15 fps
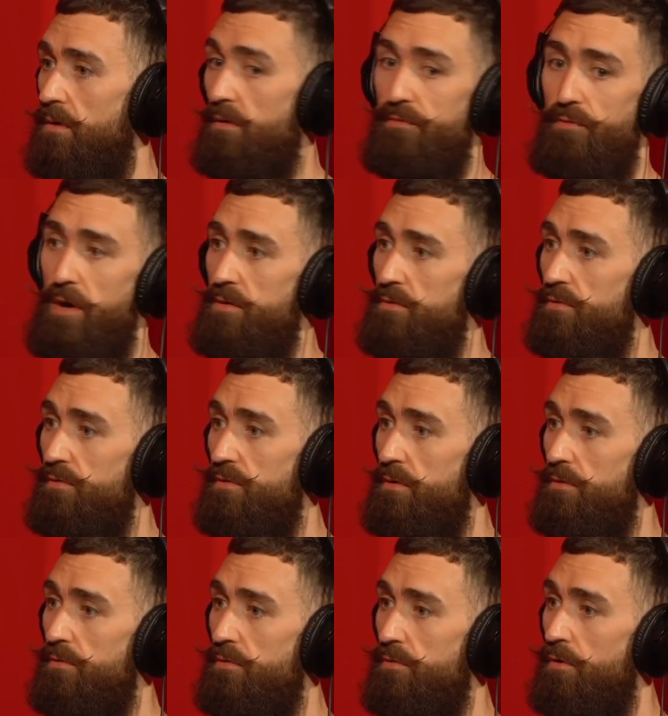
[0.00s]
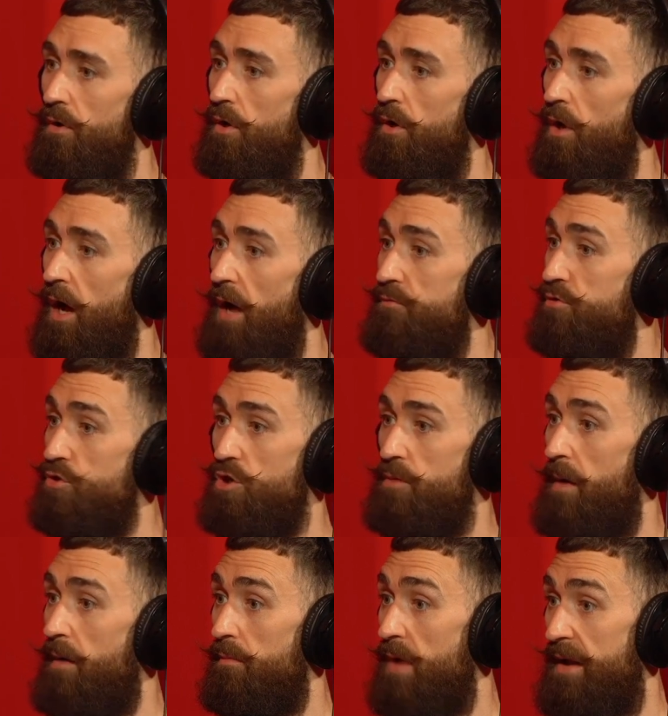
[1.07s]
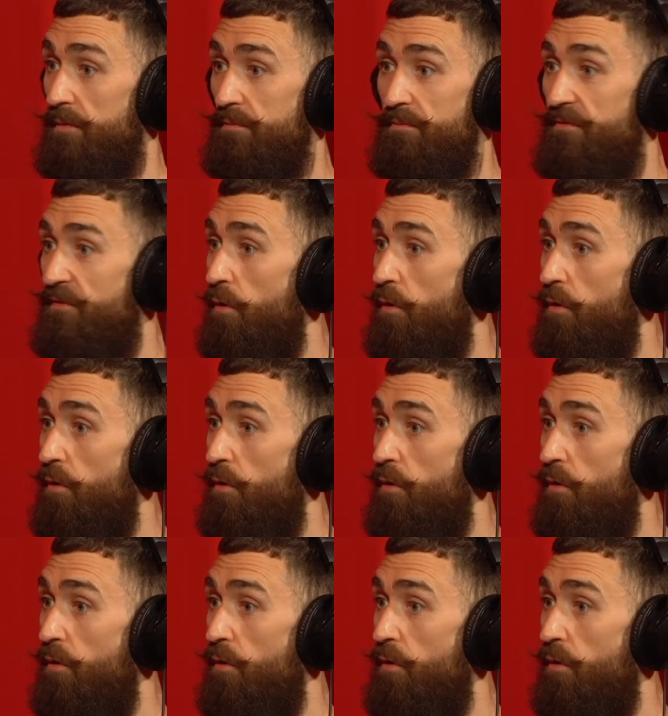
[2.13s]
or friends, and I've just come out and had a